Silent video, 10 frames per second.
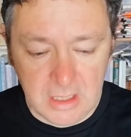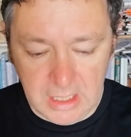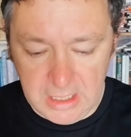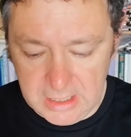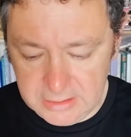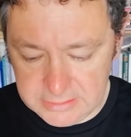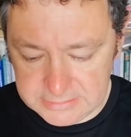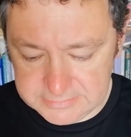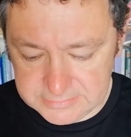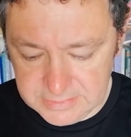
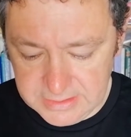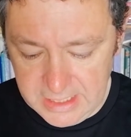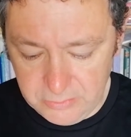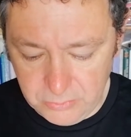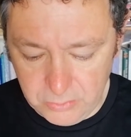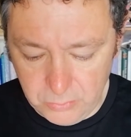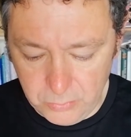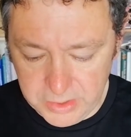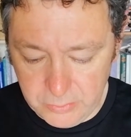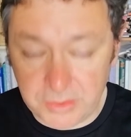Now,
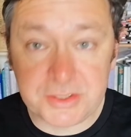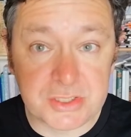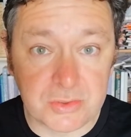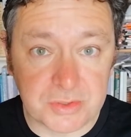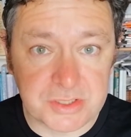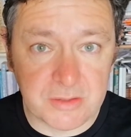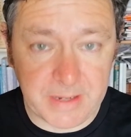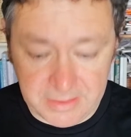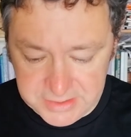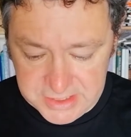what I want to talk to you
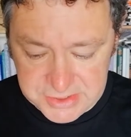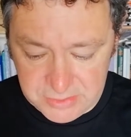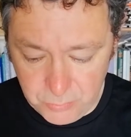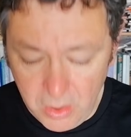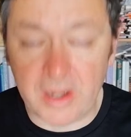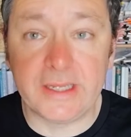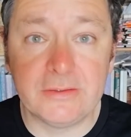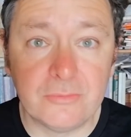about is why.